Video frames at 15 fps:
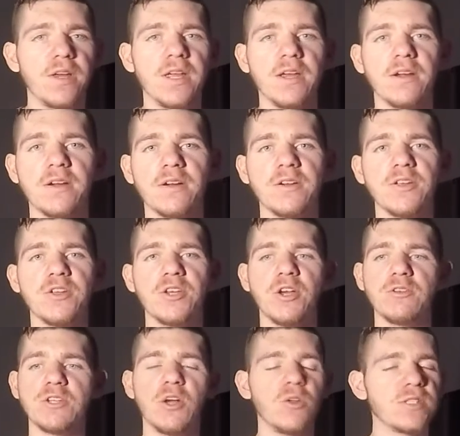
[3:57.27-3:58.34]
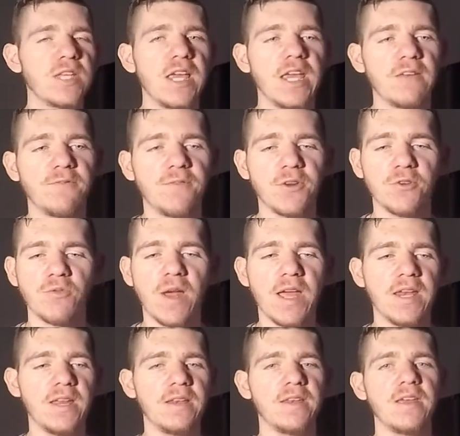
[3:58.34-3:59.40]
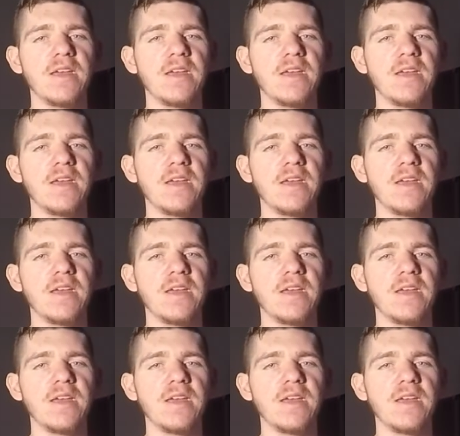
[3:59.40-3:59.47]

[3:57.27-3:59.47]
here. You know, don't take it for granted.